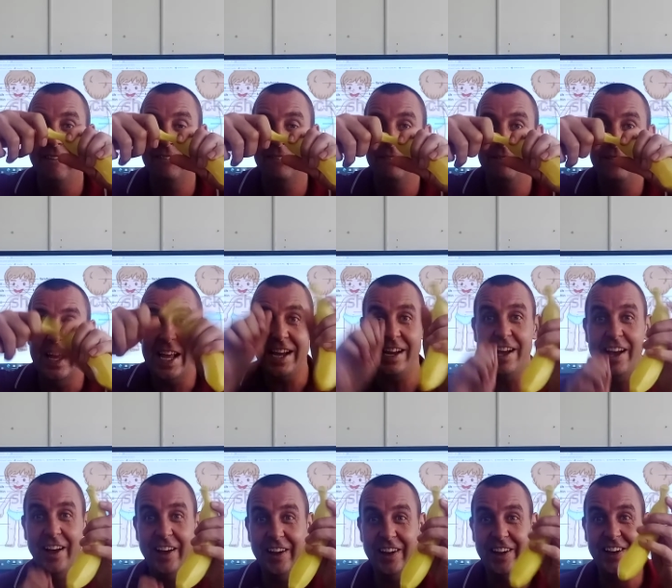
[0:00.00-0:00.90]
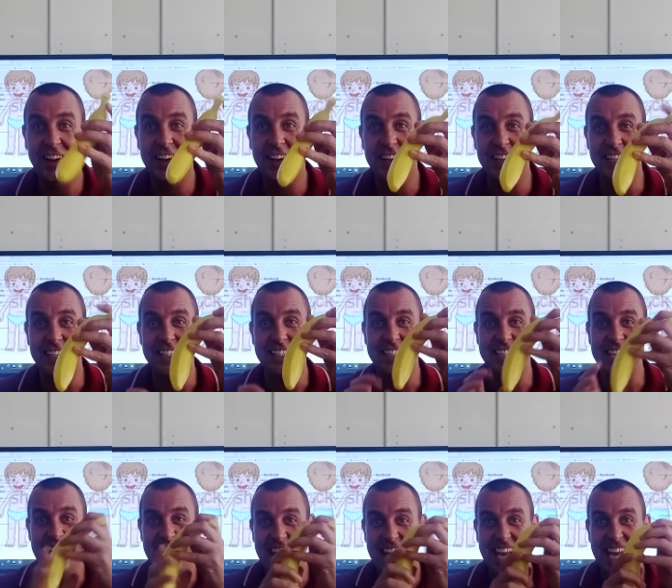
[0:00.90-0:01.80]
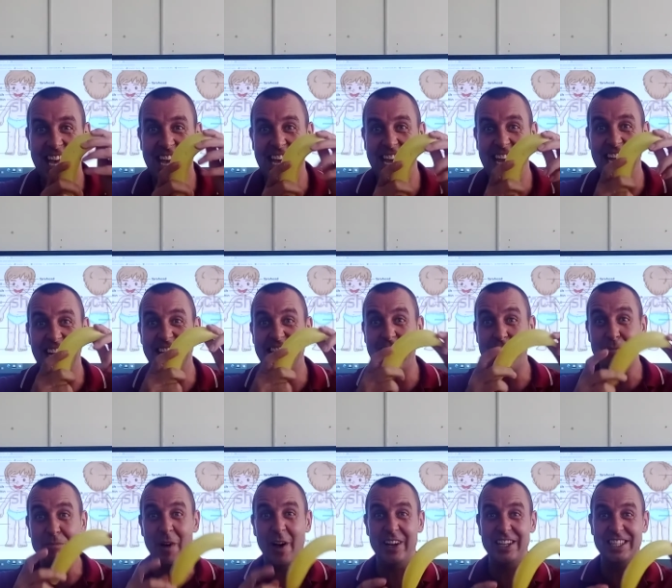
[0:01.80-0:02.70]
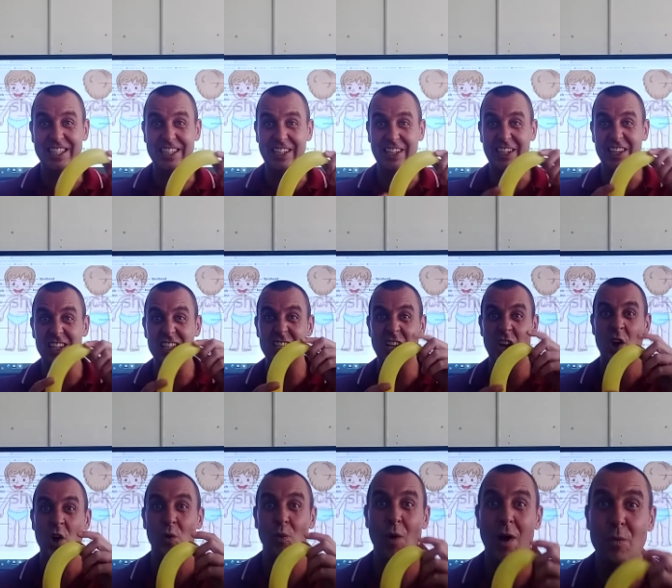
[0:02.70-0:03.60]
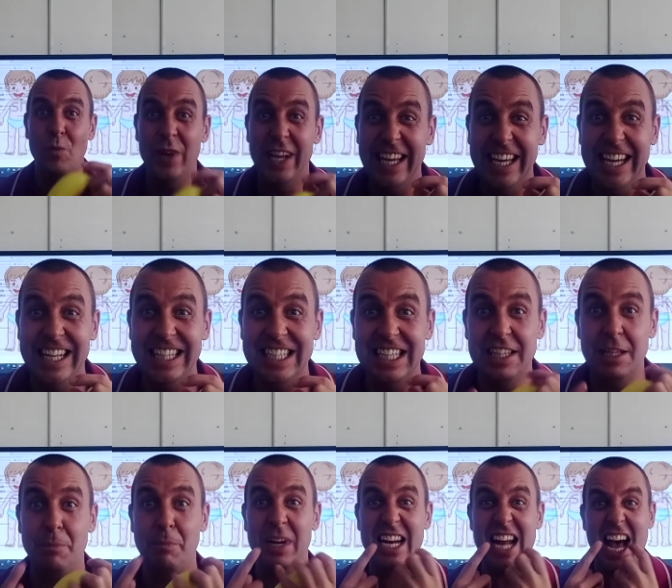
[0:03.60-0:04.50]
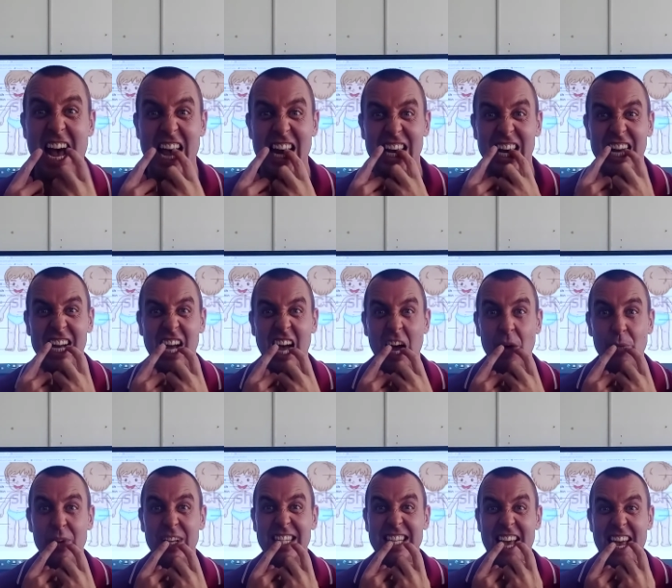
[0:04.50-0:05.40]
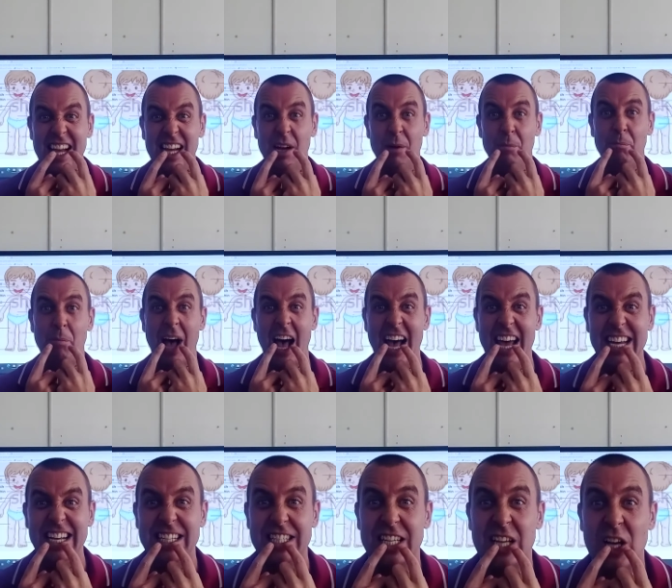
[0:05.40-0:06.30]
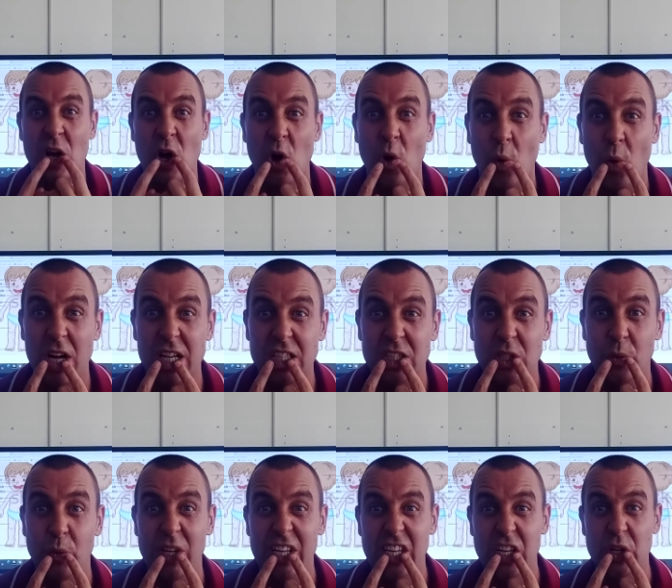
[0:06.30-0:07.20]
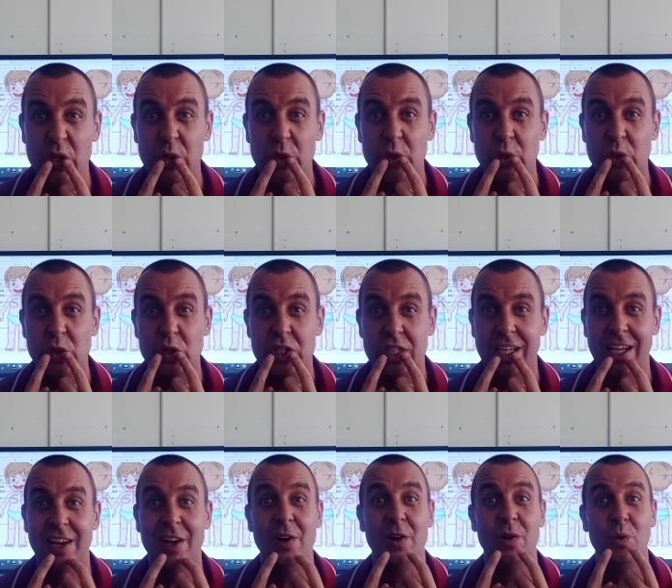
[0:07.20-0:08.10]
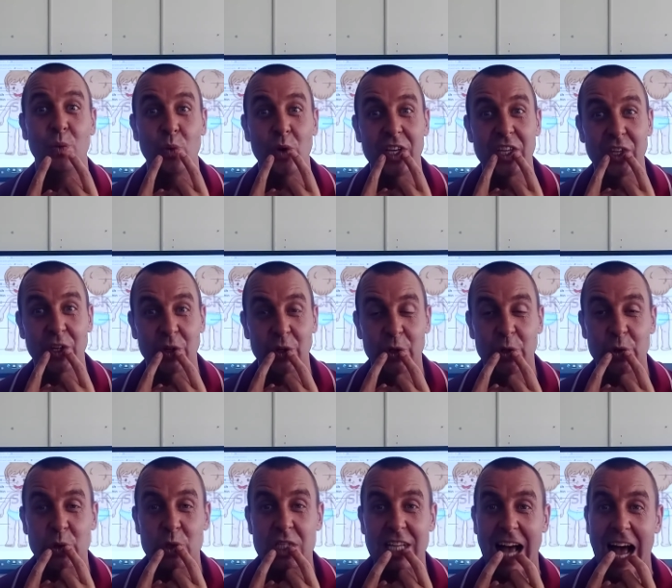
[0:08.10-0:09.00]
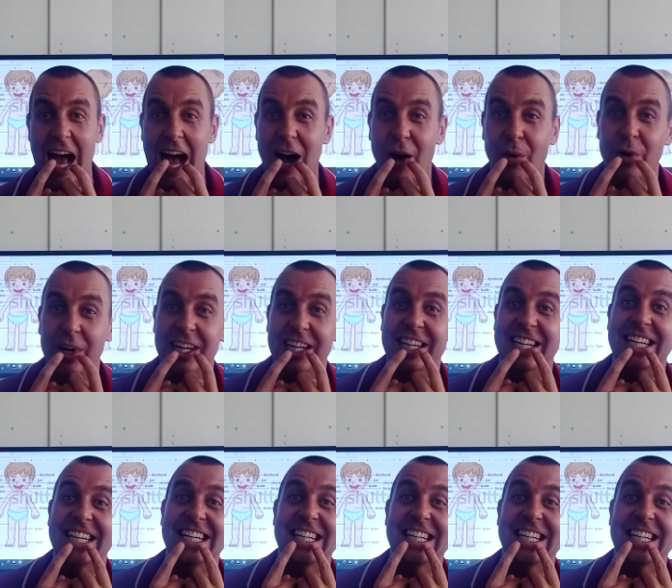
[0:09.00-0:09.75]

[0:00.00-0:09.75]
fingers. Yay! And then, boys and girls, when we're eating the banana and we take a bite, what do we use? We use our